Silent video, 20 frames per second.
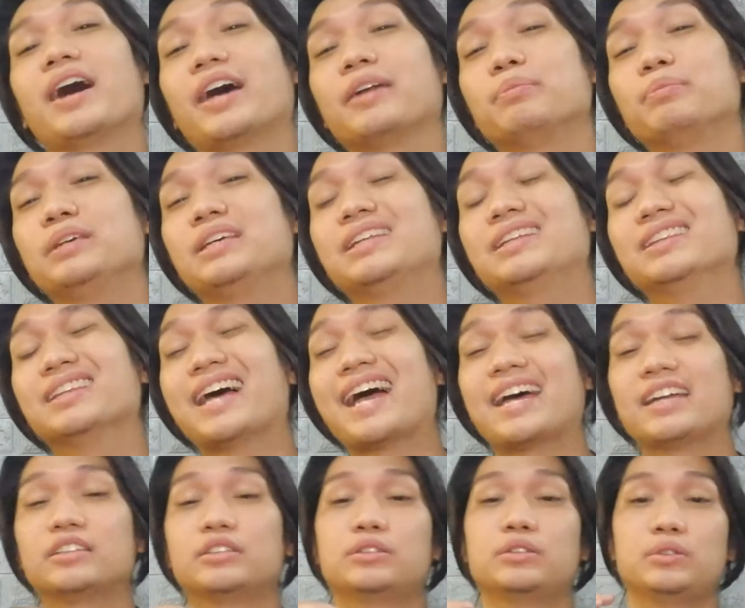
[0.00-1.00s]
I'd be
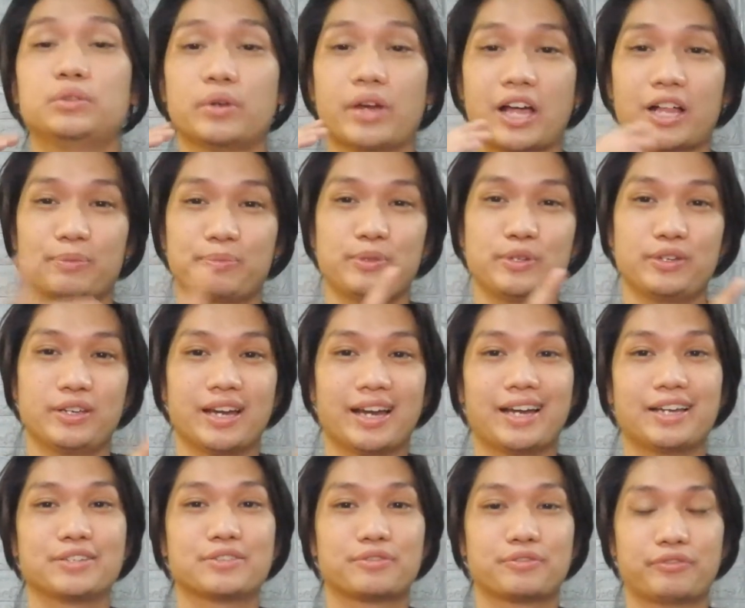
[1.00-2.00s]
glad to help you
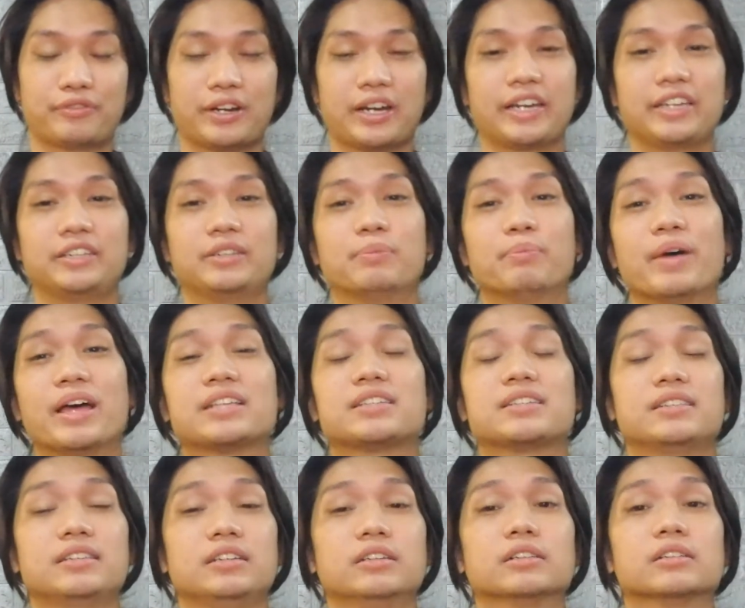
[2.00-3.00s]
guys find the
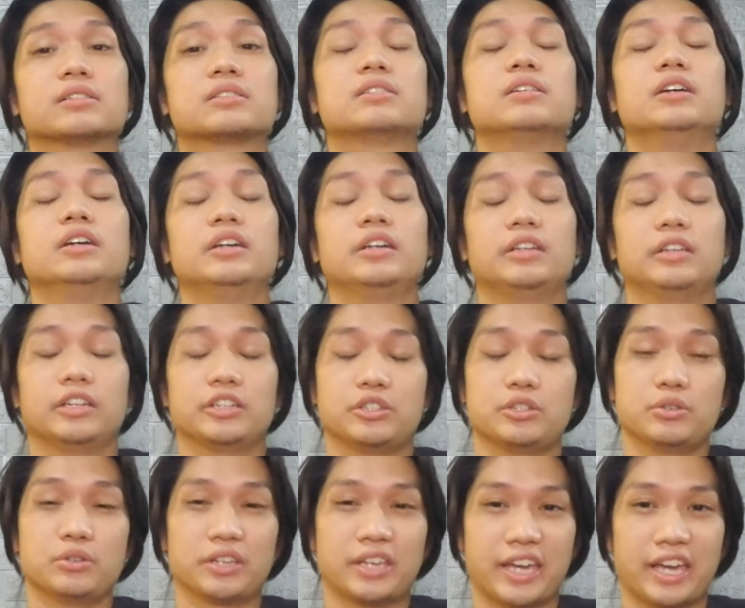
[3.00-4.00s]
best deals that
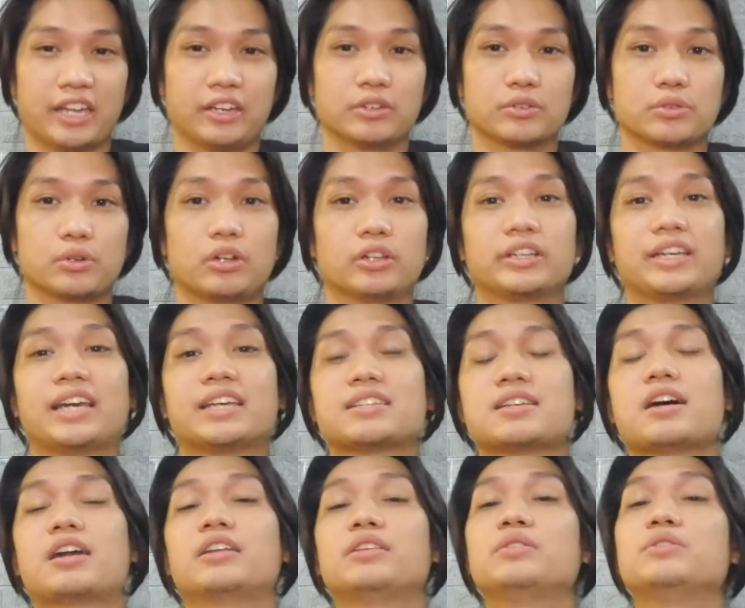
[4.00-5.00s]
you can. So all you guys
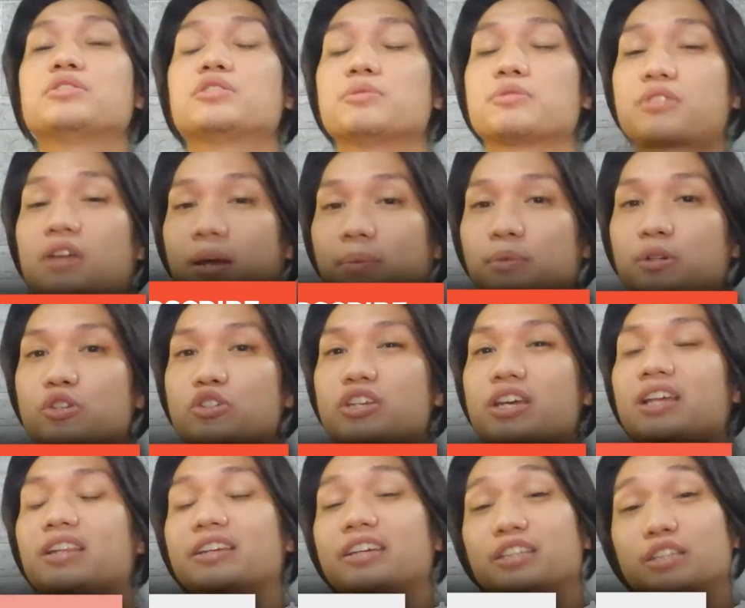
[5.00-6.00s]
gotta do is subscribe to the
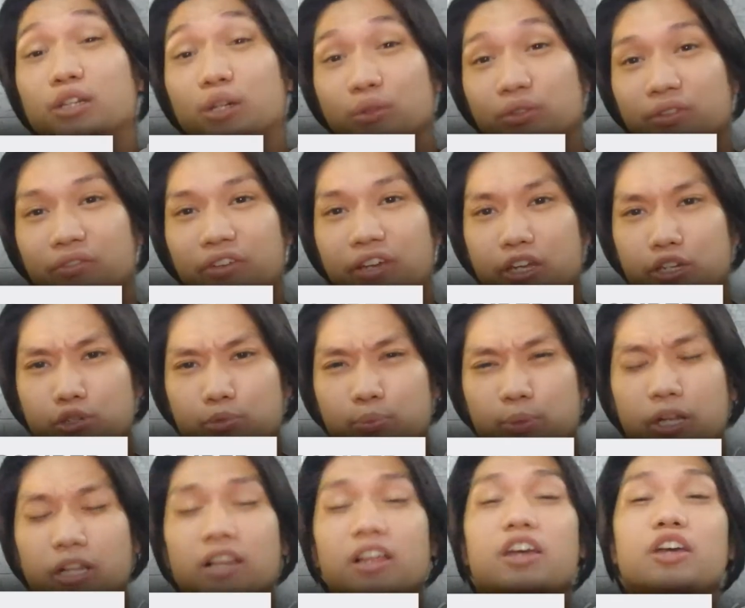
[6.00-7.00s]
channel, hit the notification
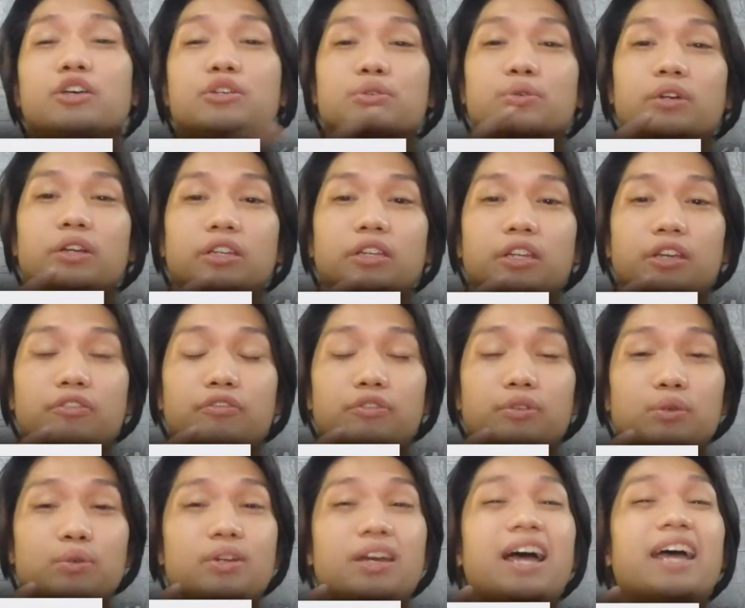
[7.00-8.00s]
bell, so that if
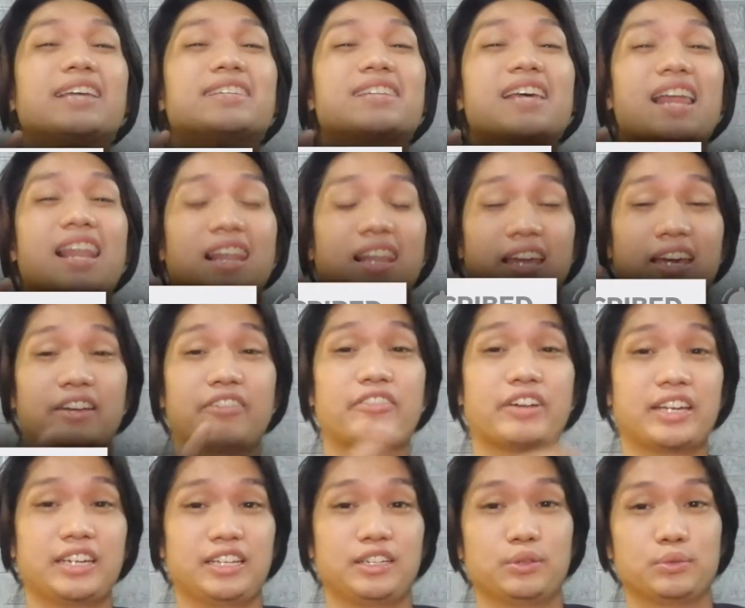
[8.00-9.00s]
you guys like
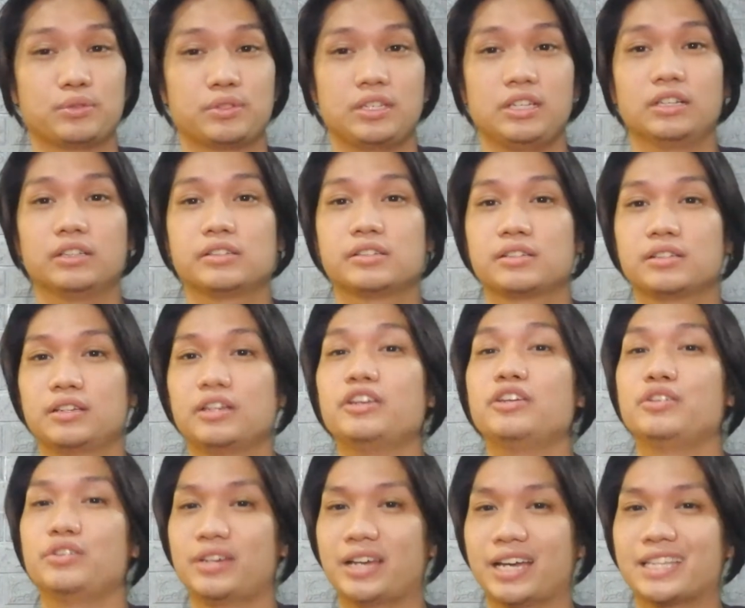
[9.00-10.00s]
finding those deals,
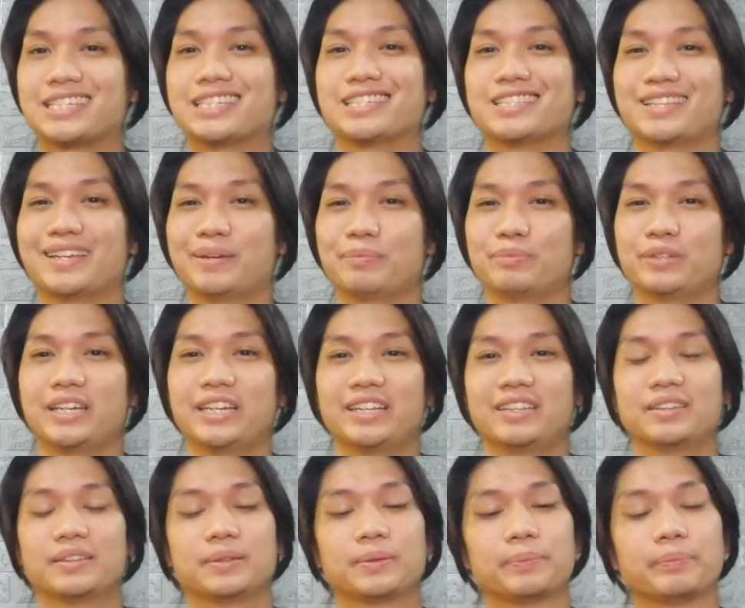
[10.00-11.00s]
you guys can stay
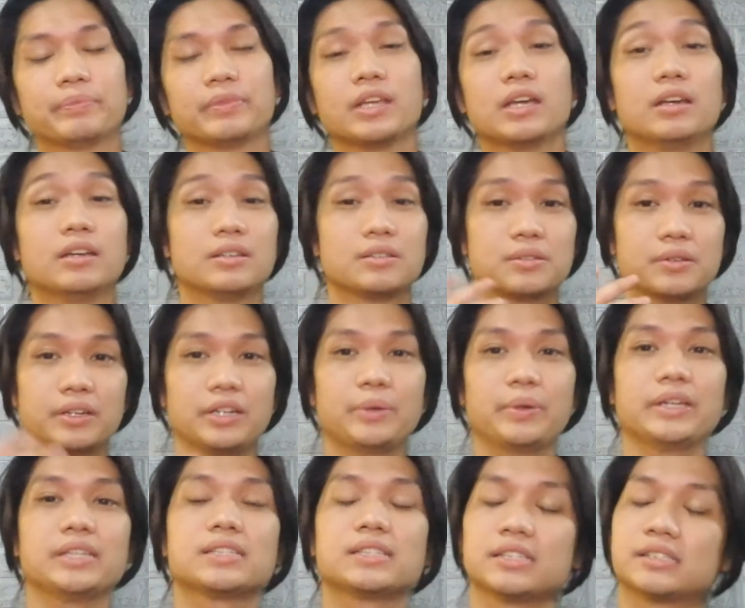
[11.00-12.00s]
updated. So
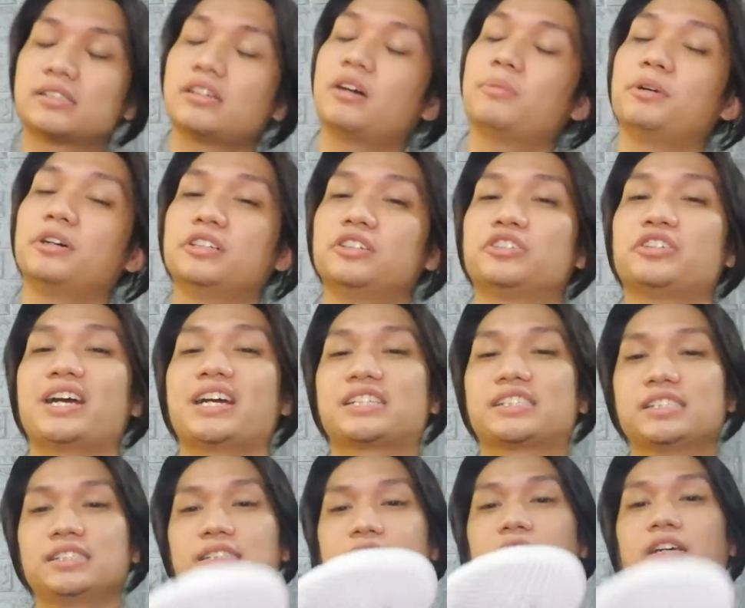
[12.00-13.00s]
anyways, let's talk about the
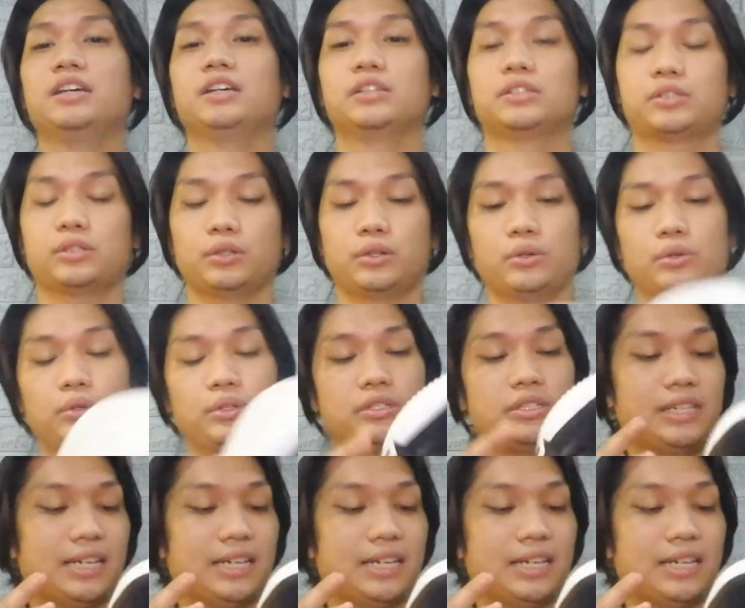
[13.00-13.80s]
traction. So as you